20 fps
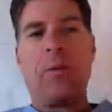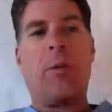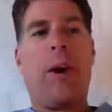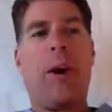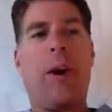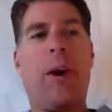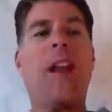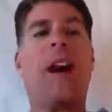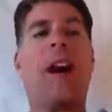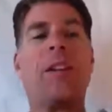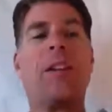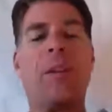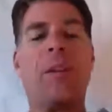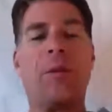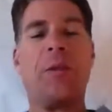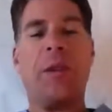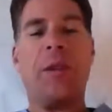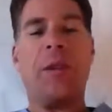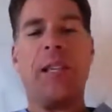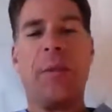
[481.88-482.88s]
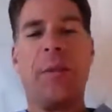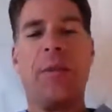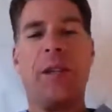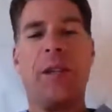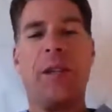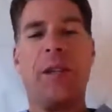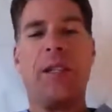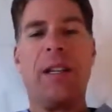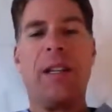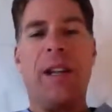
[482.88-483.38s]
brain oxytocin
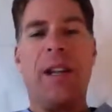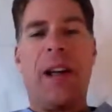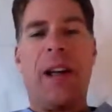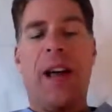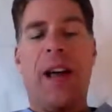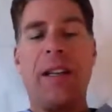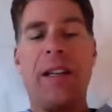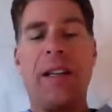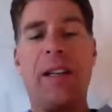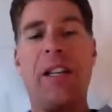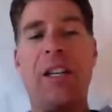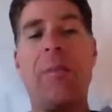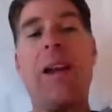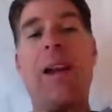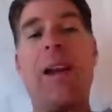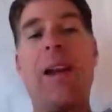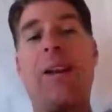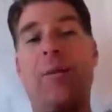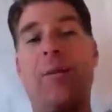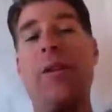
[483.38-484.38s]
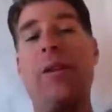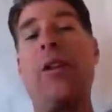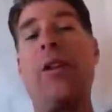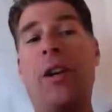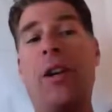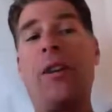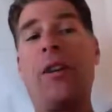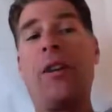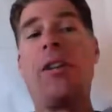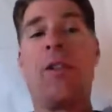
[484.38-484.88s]
receptors essentially make it feel
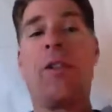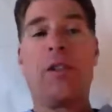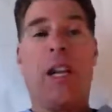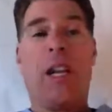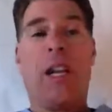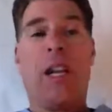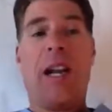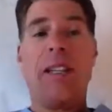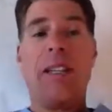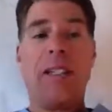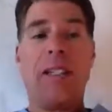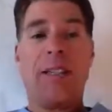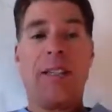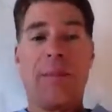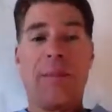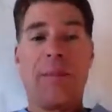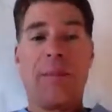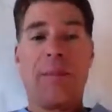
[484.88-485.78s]
good to socialize.